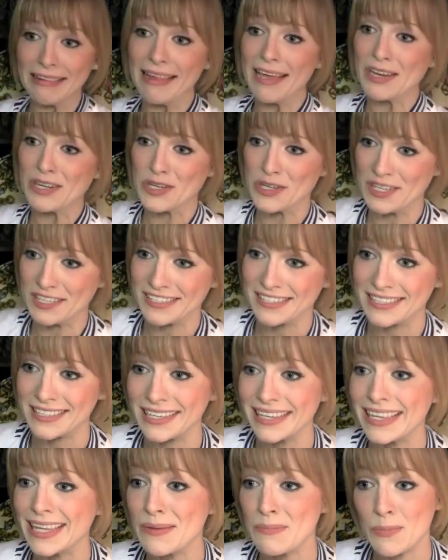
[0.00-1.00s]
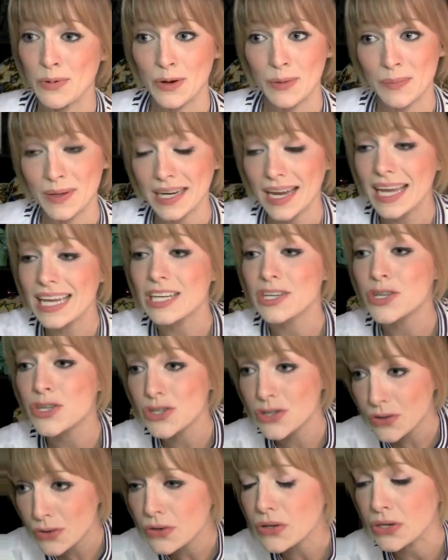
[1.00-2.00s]
luscious and limber, but I
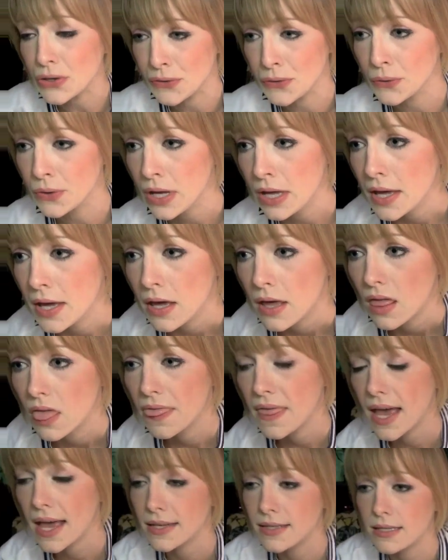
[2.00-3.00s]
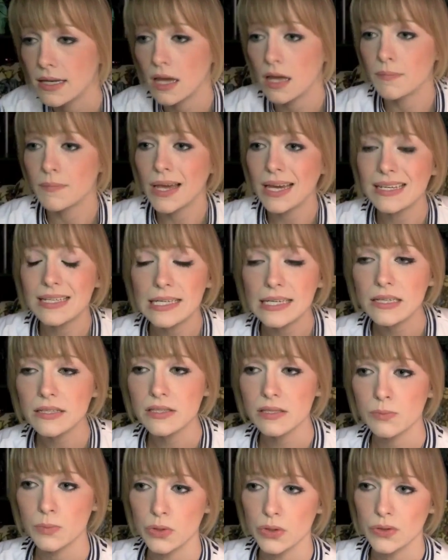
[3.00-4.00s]
assure you that uh, my
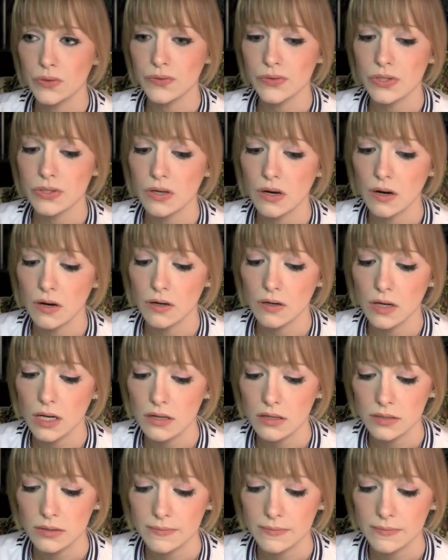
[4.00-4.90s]
dance moves are